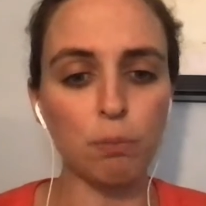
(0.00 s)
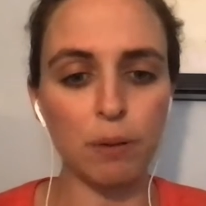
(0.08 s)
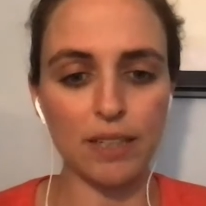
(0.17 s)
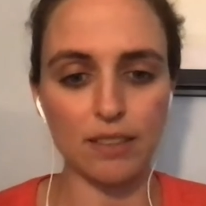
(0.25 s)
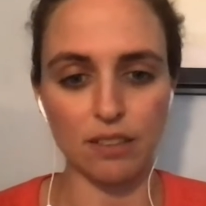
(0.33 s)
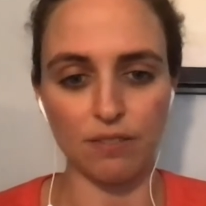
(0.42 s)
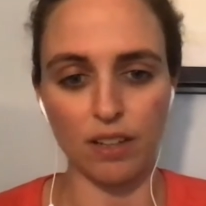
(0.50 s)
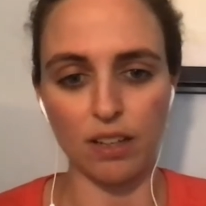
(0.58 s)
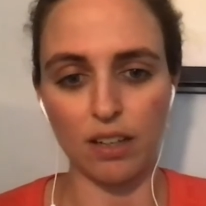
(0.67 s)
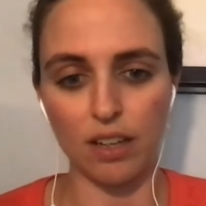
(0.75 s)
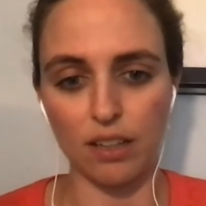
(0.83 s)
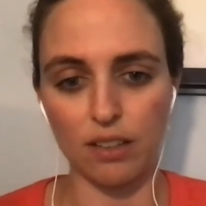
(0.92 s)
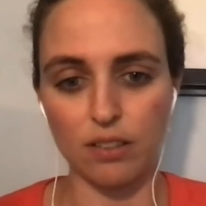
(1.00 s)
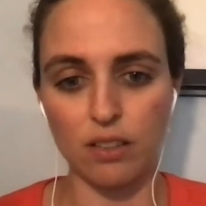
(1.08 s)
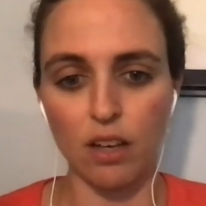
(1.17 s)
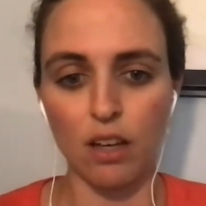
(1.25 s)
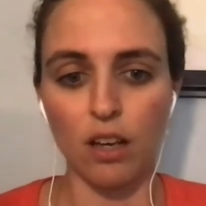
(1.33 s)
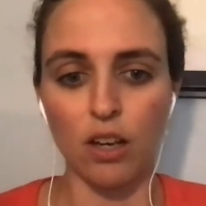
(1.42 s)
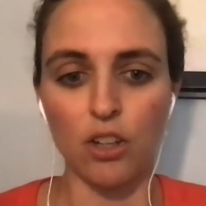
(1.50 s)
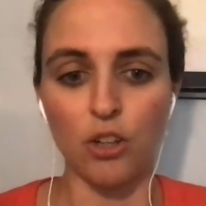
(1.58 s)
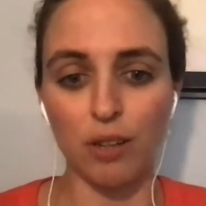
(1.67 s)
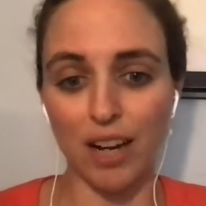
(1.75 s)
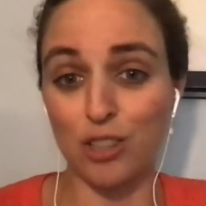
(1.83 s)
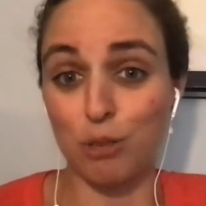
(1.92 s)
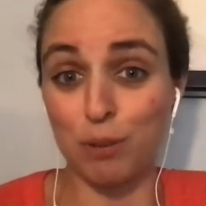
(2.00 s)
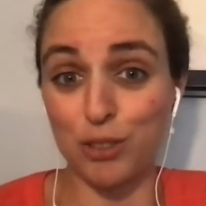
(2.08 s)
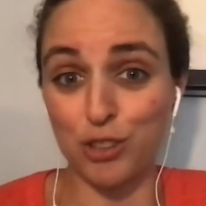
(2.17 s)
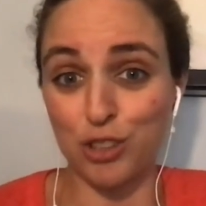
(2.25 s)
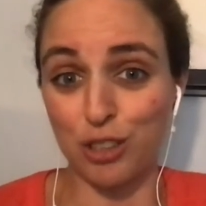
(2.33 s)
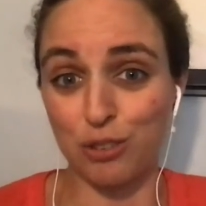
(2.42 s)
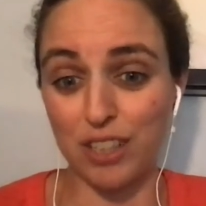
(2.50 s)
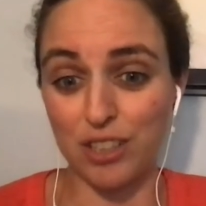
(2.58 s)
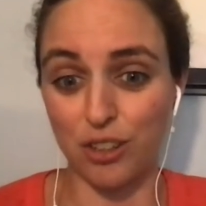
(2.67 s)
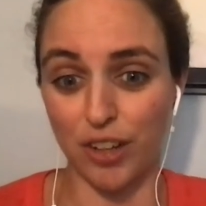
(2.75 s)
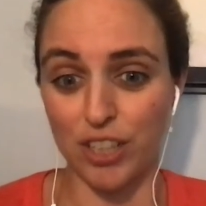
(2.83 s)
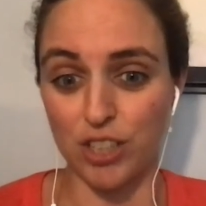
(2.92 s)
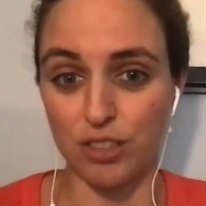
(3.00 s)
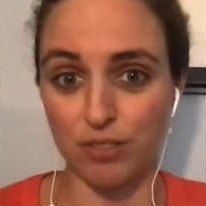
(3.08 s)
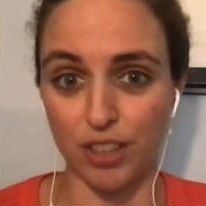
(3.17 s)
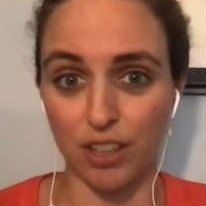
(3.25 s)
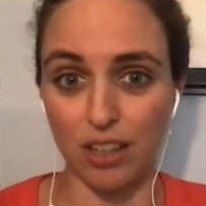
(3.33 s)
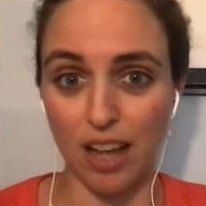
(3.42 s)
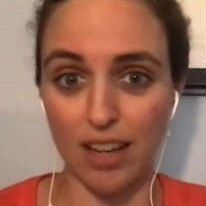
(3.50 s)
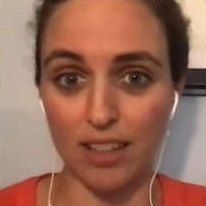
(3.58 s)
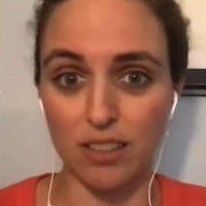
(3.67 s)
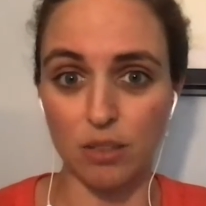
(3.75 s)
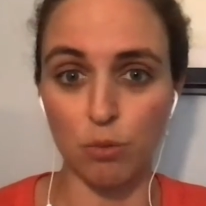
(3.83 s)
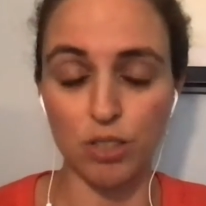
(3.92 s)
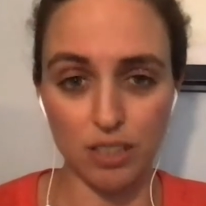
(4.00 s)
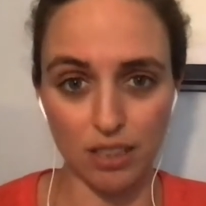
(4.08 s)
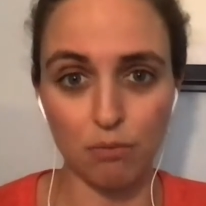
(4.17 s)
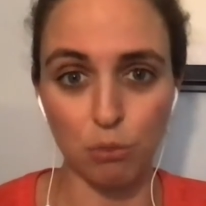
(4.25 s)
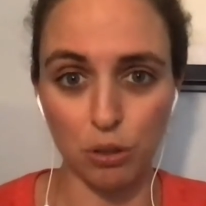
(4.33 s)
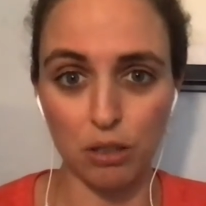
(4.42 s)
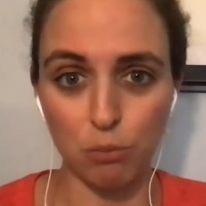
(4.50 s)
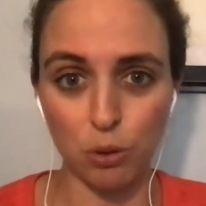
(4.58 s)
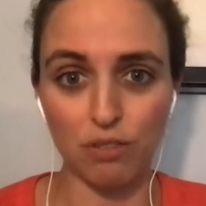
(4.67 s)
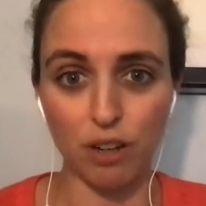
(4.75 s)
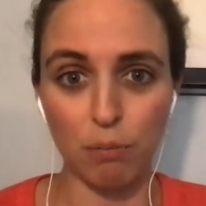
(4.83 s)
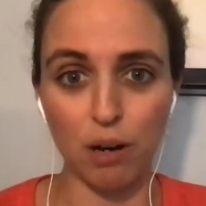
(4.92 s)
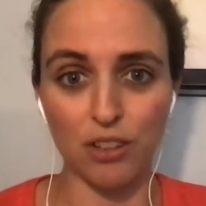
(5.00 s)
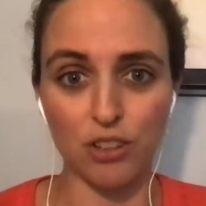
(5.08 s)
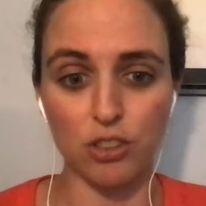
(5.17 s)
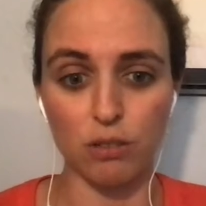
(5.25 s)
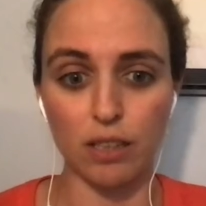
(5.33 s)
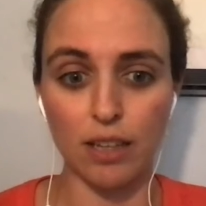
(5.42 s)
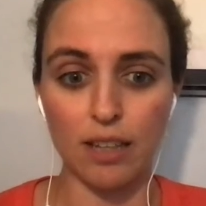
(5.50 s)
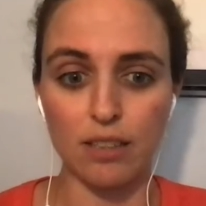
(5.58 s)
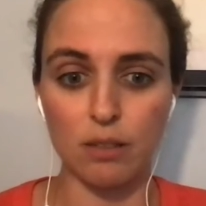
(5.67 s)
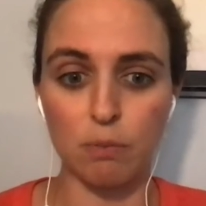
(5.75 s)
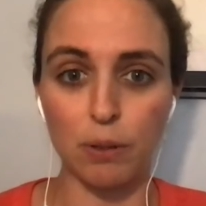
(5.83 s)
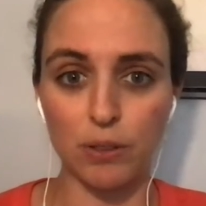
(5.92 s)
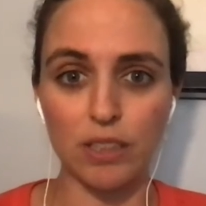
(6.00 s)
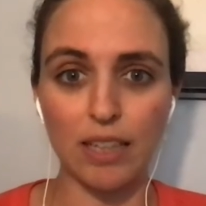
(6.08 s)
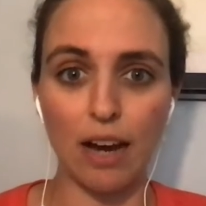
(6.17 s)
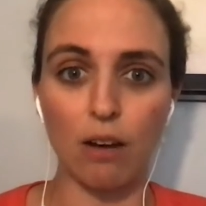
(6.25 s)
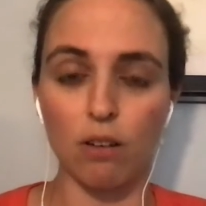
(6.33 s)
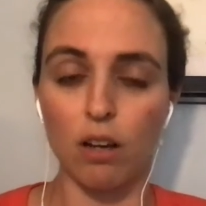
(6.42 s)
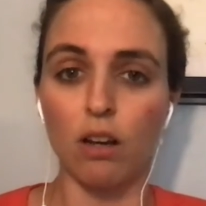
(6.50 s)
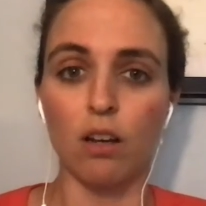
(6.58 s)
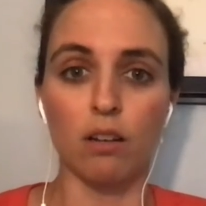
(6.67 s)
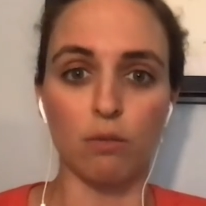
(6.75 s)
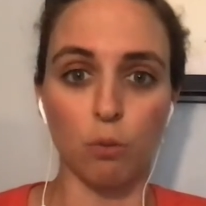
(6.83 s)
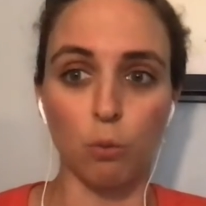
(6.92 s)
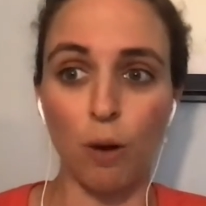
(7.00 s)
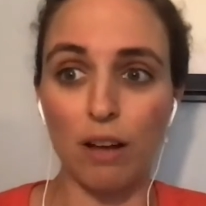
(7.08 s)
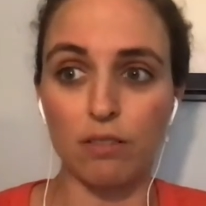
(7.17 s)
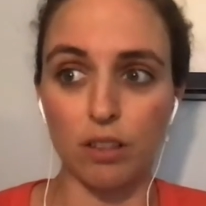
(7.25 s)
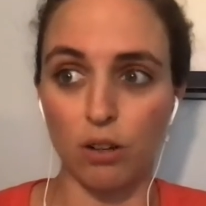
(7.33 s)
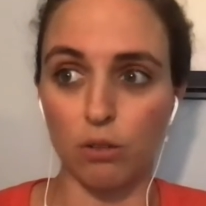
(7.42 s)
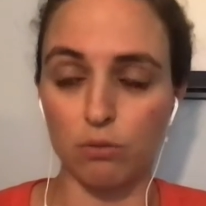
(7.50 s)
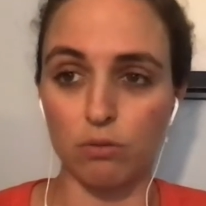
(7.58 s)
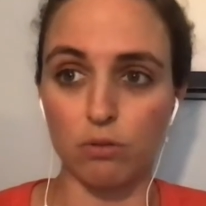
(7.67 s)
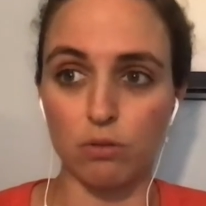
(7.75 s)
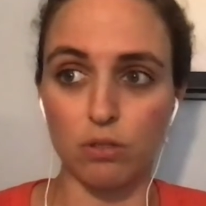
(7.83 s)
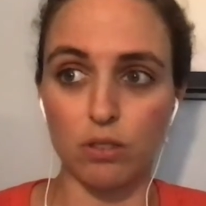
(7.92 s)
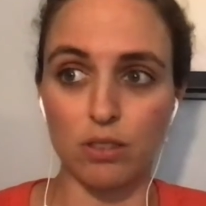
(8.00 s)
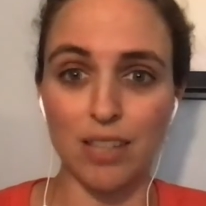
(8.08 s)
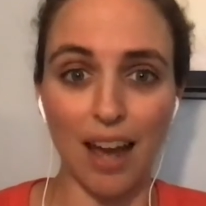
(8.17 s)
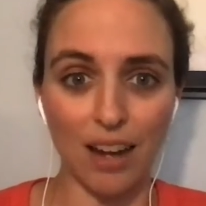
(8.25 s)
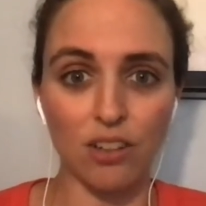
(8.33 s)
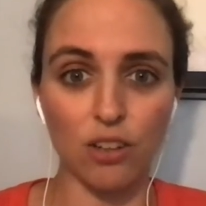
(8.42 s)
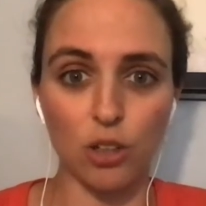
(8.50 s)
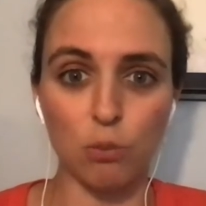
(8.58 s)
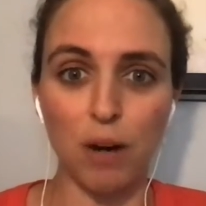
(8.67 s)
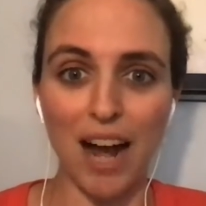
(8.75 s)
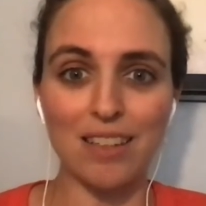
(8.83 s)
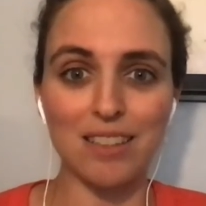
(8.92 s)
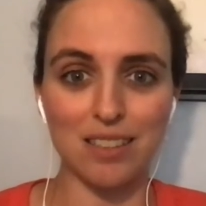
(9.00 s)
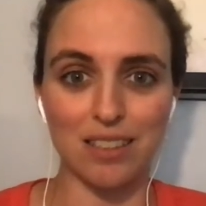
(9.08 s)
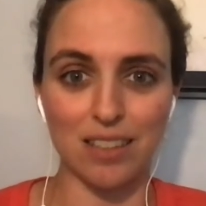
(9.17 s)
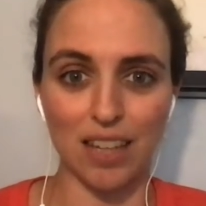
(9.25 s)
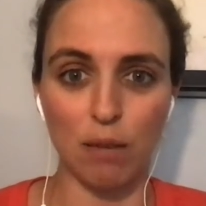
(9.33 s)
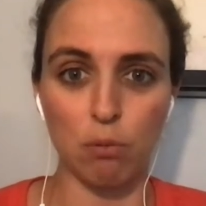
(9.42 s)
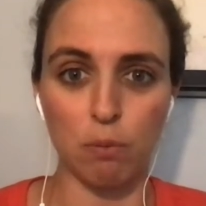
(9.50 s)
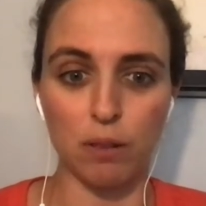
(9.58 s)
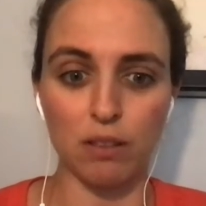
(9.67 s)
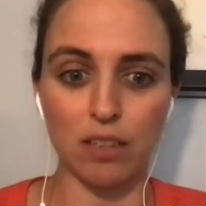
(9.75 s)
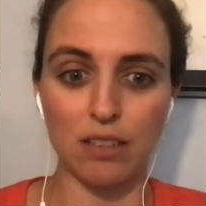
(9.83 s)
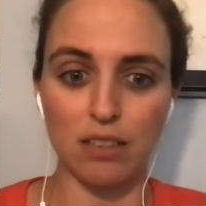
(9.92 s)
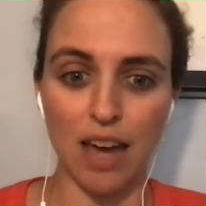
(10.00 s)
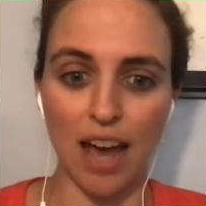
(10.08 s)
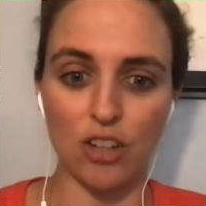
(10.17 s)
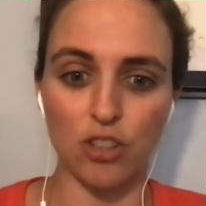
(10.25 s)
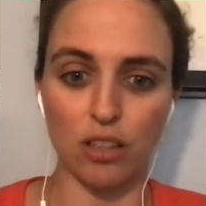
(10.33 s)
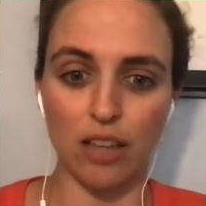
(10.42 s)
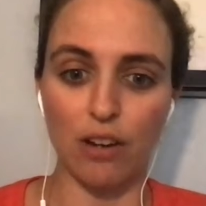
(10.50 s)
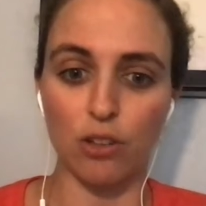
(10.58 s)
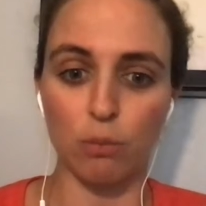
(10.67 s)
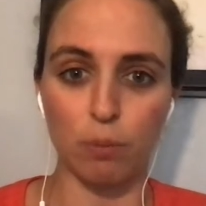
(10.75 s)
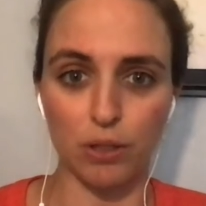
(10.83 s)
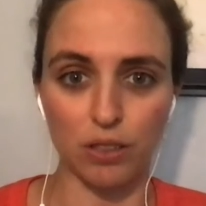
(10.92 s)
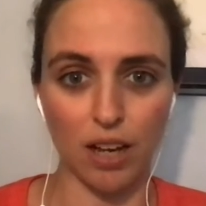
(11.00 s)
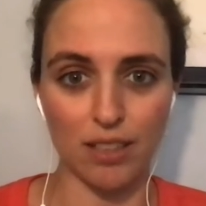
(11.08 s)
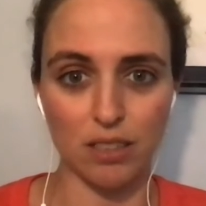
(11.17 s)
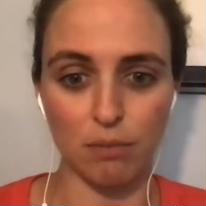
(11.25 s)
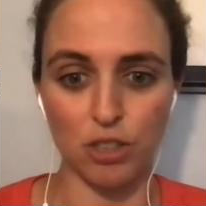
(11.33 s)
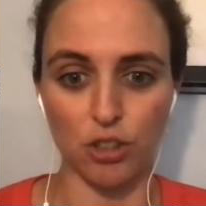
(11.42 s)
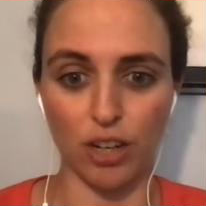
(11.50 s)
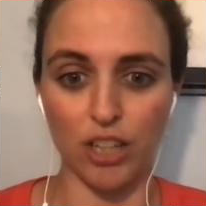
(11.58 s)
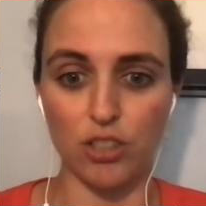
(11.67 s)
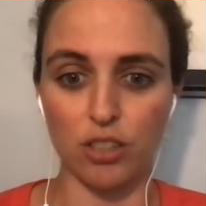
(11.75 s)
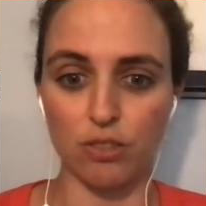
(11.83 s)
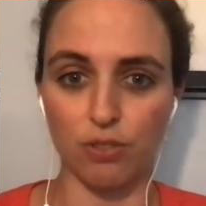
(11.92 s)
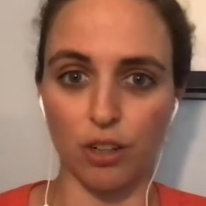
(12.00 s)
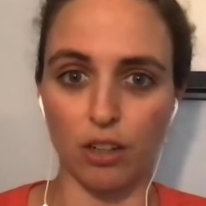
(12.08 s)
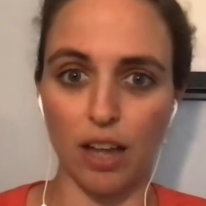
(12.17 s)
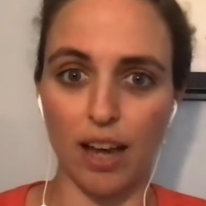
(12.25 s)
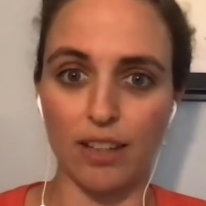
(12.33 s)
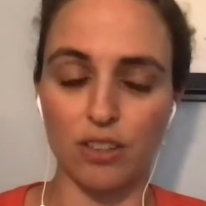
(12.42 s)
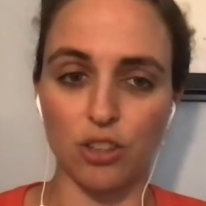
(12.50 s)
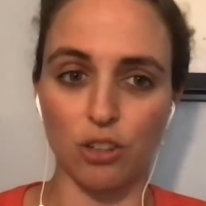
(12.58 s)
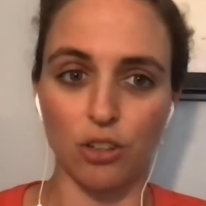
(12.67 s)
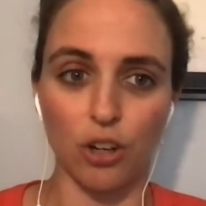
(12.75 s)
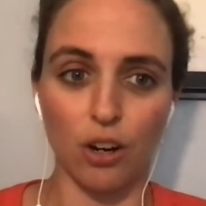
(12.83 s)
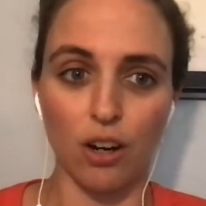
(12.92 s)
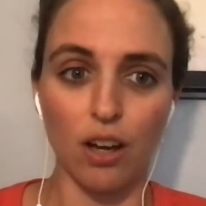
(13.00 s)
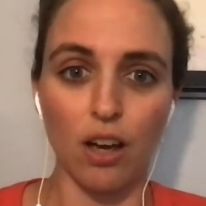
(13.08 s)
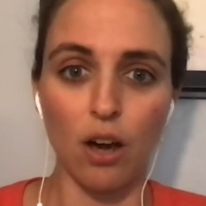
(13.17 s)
piece of it is you can actually build your own integrations for your clients. And we're seeing more and more of our partners doing this, is building out what, technical practices and capabilities to actually allow you to build custom integrations for your clients. You're